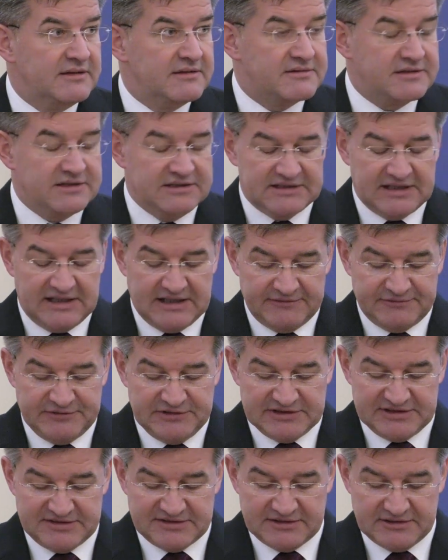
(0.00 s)
3.5
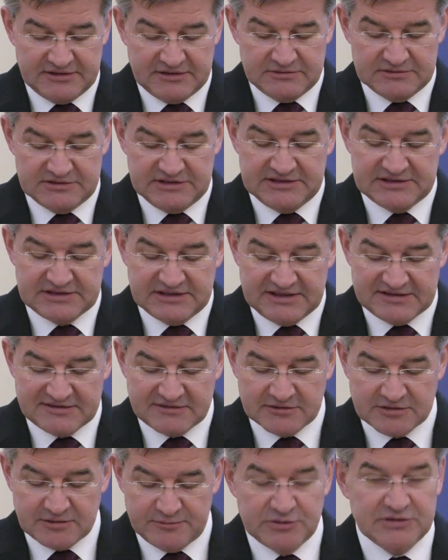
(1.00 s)
years ago, the
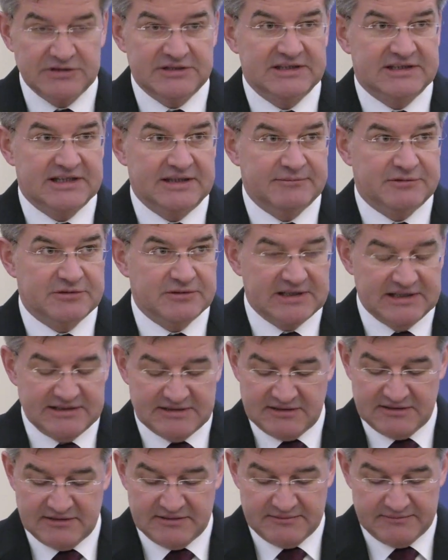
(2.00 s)
international community came
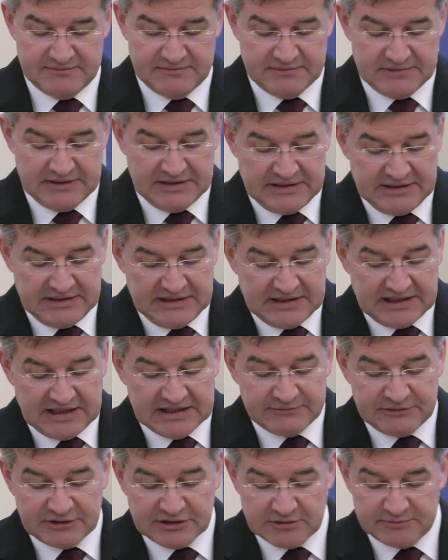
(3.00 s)
together
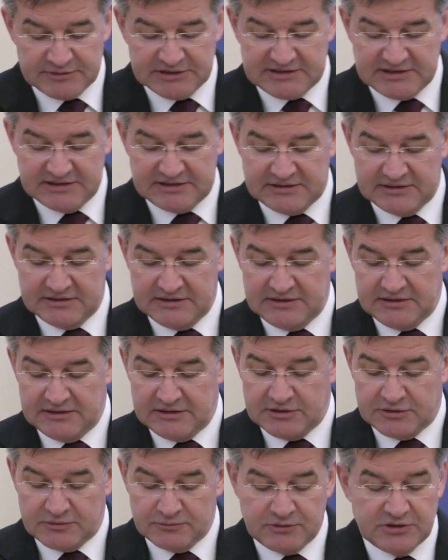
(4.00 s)
and we committed
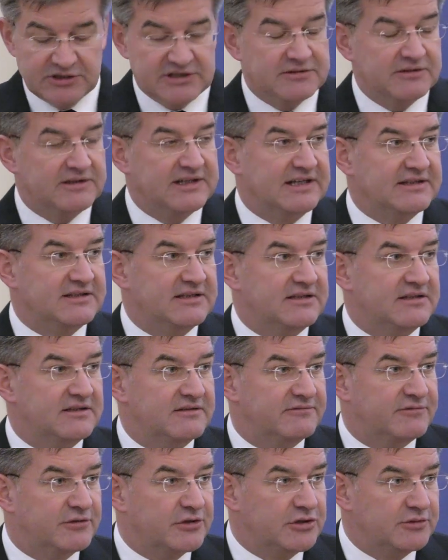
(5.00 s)
to work together
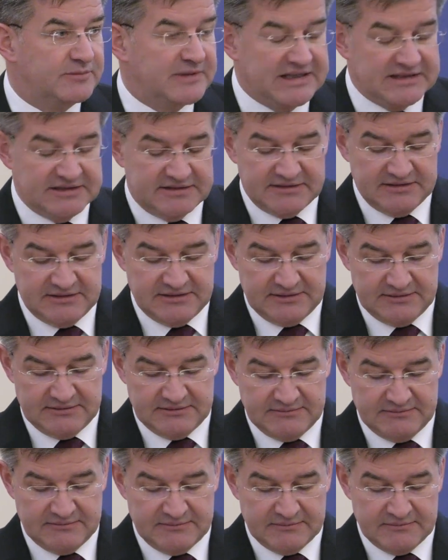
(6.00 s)
for humanity.
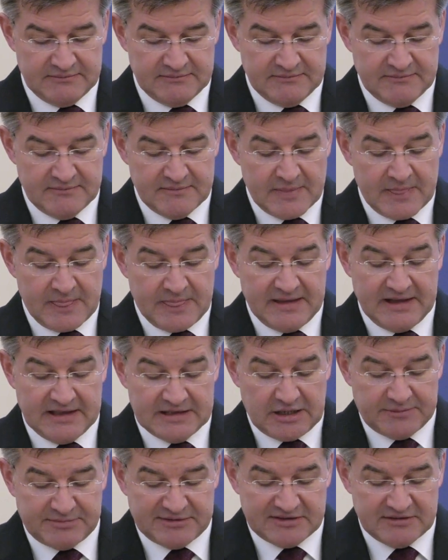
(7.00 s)
The
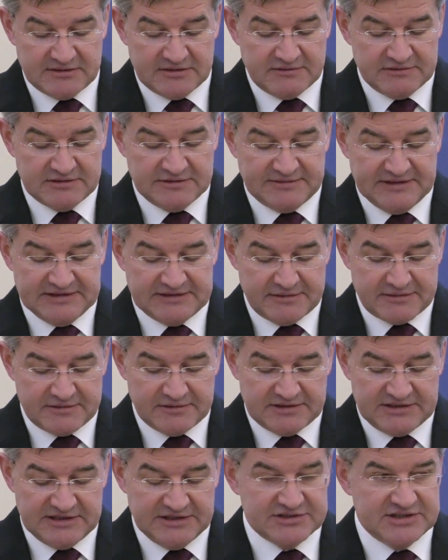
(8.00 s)
adoption of the
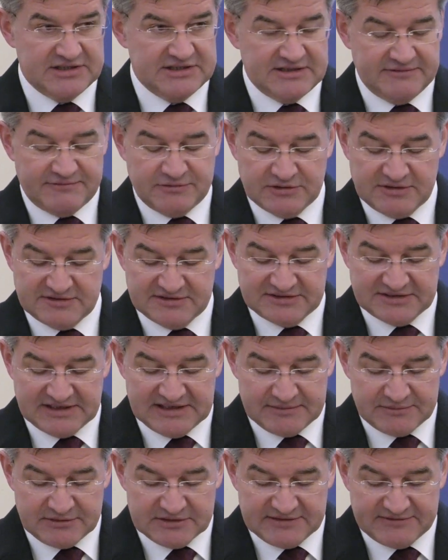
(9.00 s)
2030 Agenda for
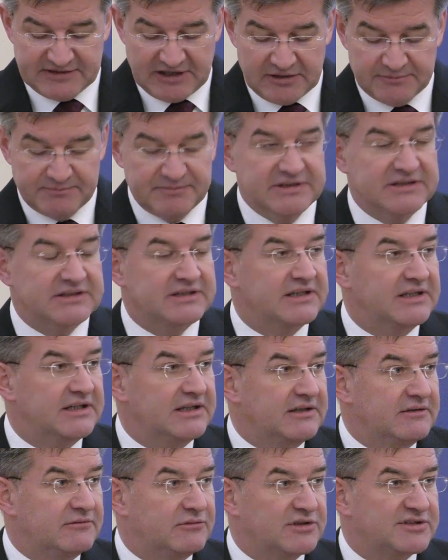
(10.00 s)
Sustainable Development
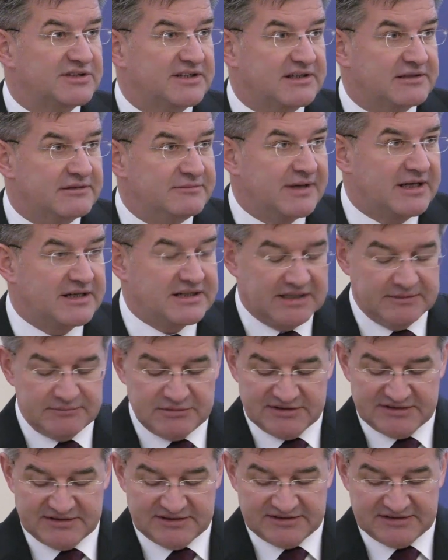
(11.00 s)
was a
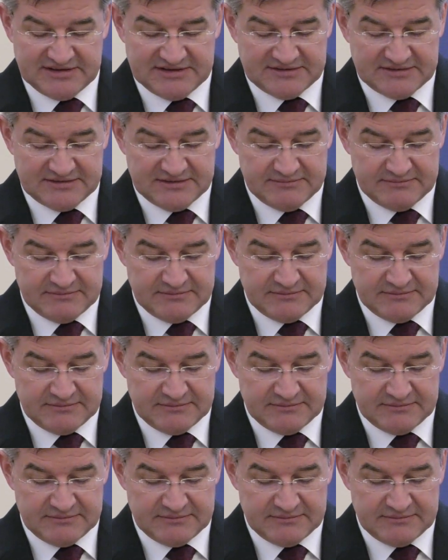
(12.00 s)
remarkable success.